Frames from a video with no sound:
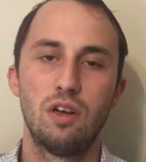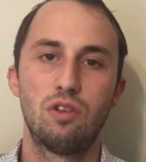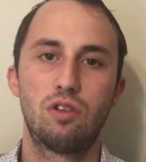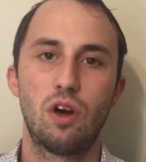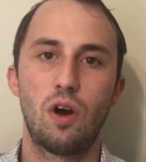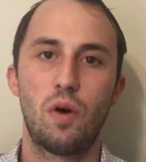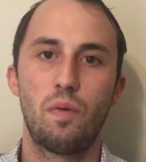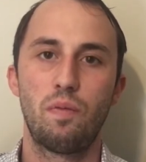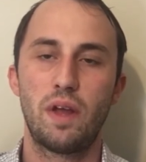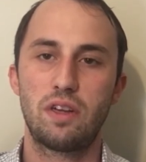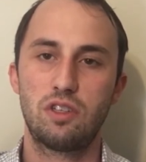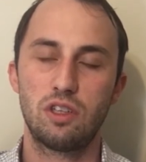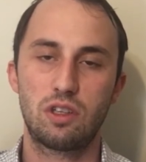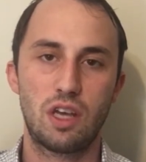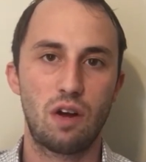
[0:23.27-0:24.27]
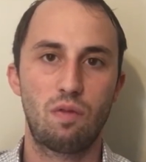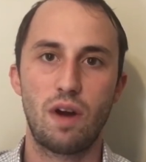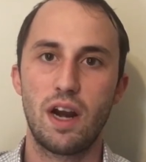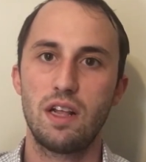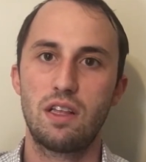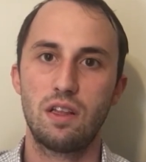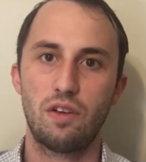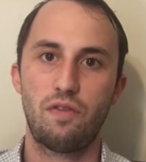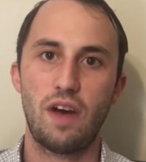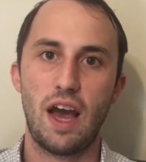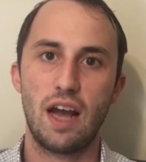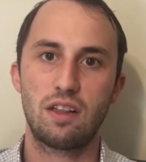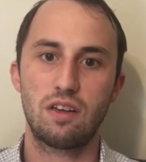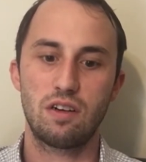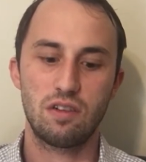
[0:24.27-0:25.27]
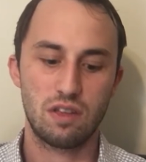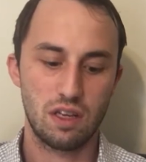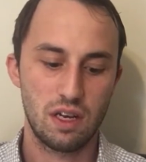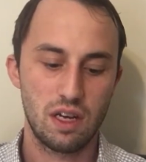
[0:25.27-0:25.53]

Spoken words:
So let's just get right into the factors.